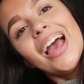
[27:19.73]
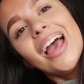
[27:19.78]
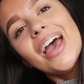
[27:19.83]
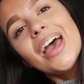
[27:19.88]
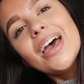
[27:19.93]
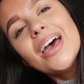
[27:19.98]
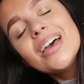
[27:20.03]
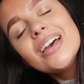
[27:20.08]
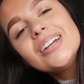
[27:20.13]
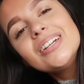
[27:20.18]

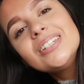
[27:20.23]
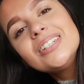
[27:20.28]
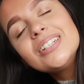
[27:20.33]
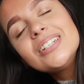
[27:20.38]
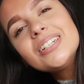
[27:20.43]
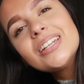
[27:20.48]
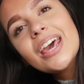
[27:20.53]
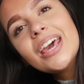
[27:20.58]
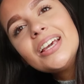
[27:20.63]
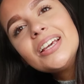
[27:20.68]
And
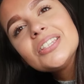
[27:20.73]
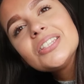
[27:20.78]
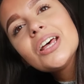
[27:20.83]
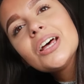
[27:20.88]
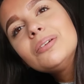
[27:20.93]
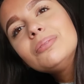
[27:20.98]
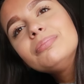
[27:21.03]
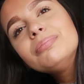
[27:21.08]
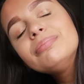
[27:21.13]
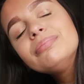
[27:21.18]
take
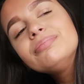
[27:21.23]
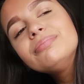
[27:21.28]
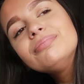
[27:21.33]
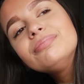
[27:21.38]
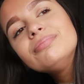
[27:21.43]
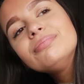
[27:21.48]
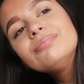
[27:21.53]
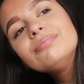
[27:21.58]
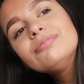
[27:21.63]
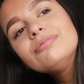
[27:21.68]
some,
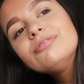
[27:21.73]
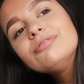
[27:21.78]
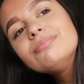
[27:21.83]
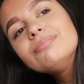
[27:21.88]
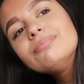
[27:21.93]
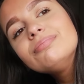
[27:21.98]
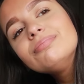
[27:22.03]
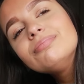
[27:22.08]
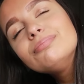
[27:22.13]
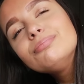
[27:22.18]

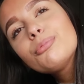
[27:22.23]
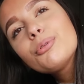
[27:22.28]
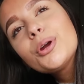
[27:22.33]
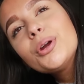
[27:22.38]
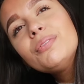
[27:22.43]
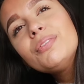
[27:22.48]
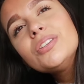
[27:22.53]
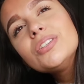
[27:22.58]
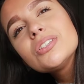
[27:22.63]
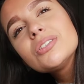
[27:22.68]

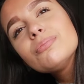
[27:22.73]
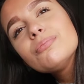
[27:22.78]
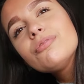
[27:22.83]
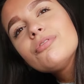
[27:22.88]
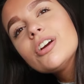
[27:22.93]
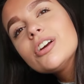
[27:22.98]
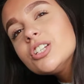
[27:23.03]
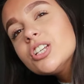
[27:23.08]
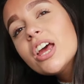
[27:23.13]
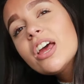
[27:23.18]
breathe in some
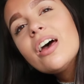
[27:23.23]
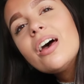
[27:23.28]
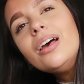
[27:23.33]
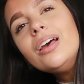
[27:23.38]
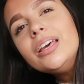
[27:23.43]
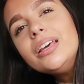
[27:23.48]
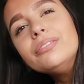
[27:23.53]
fresh air